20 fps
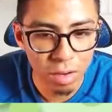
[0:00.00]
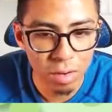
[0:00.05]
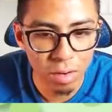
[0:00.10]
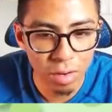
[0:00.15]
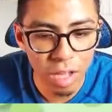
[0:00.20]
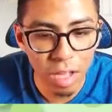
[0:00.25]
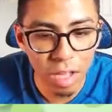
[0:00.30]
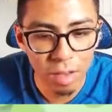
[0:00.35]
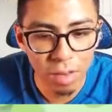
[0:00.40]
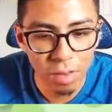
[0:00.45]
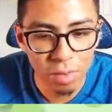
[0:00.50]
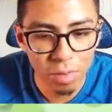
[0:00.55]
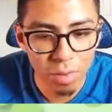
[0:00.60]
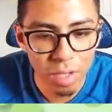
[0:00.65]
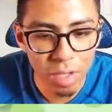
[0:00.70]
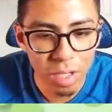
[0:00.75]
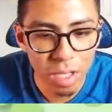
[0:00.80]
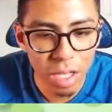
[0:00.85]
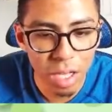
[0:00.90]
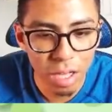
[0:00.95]
yeah,
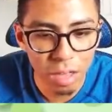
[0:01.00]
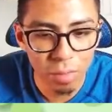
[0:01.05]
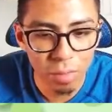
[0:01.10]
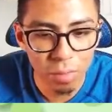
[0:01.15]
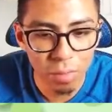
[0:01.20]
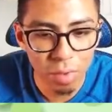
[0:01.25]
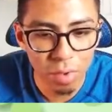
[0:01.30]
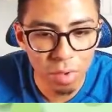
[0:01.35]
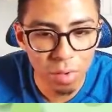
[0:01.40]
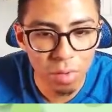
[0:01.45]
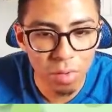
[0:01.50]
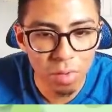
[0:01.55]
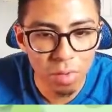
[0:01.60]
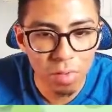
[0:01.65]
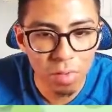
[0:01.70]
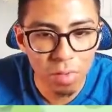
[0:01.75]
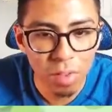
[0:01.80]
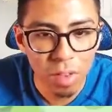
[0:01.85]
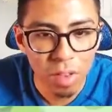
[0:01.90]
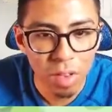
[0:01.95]
Louie get the
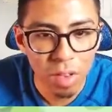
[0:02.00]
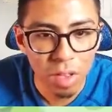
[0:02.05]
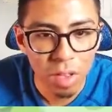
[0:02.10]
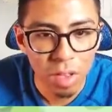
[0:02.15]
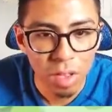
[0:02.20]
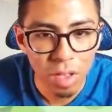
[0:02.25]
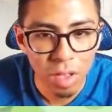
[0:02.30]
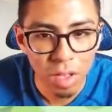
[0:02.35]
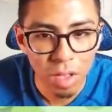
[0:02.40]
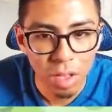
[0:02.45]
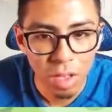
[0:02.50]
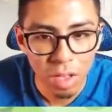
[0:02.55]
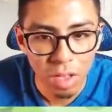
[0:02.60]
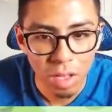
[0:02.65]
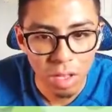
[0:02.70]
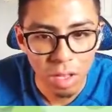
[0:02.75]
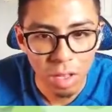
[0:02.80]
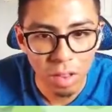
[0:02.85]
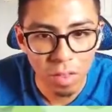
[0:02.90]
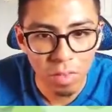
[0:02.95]
blues.
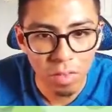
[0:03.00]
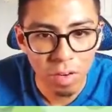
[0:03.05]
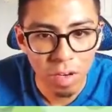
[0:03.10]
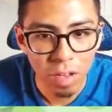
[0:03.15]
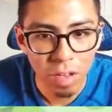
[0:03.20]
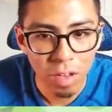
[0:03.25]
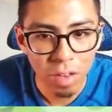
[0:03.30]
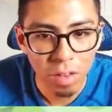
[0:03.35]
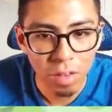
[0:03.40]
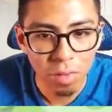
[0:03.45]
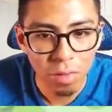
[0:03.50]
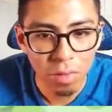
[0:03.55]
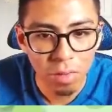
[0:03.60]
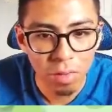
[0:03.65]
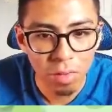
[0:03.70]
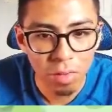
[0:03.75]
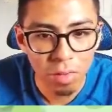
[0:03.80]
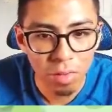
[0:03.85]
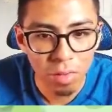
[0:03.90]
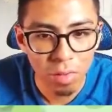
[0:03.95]
Is there any of
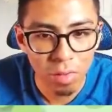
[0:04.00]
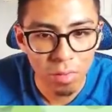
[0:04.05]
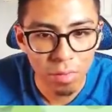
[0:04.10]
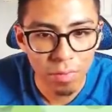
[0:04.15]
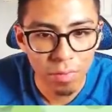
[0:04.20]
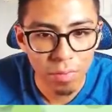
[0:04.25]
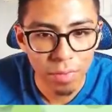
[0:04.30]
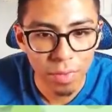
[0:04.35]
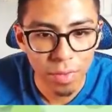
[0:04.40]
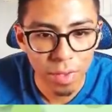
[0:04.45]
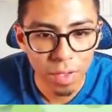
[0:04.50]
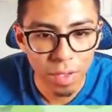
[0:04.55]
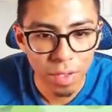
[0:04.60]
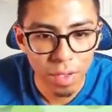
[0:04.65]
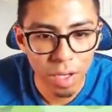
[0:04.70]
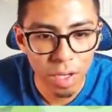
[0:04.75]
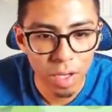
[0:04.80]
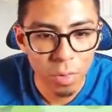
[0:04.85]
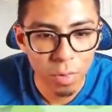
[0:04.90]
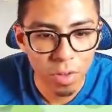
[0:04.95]
those
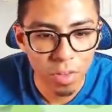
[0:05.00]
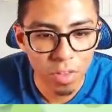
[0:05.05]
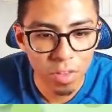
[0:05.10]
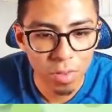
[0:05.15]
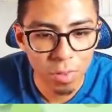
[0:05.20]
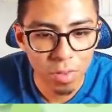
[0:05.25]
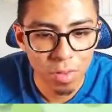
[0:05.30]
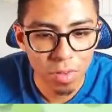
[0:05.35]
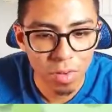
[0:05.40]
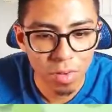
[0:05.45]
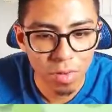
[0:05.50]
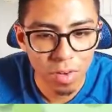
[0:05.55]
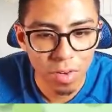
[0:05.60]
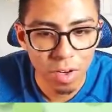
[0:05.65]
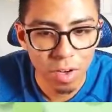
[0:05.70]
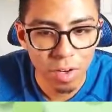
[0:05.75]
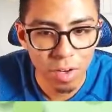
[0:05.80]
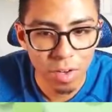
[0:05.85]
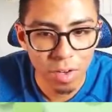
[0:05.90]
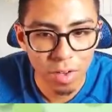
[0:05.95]
honey wisps over
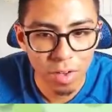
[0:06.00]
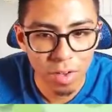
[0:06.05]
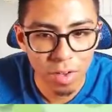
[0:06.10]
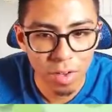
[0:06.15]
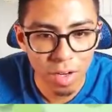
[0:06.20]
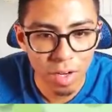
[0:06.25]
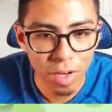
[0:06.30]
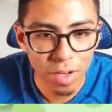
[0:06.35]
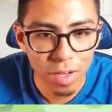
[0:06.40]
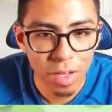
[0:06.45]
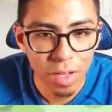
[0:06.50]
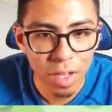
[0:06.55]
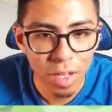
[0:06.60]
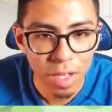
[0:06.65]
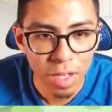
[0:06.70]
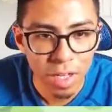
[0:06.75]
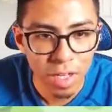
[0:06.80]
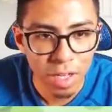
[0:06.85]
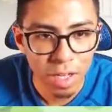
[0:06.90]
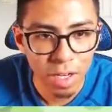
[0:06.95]
here? No, alright.
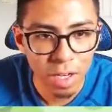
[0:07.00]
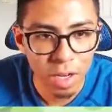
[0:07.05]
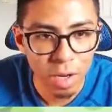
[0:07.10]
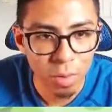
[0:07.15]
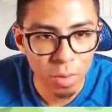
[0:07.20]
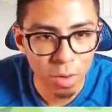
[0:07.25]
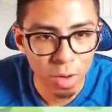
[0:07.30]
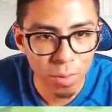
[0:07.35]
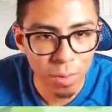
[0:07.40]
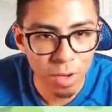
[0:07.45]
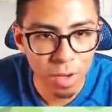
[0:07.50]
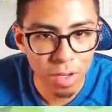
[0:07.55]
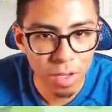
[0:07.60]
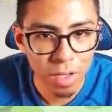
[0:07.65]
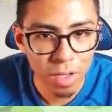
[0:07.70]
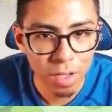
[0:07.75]
I'll worry about,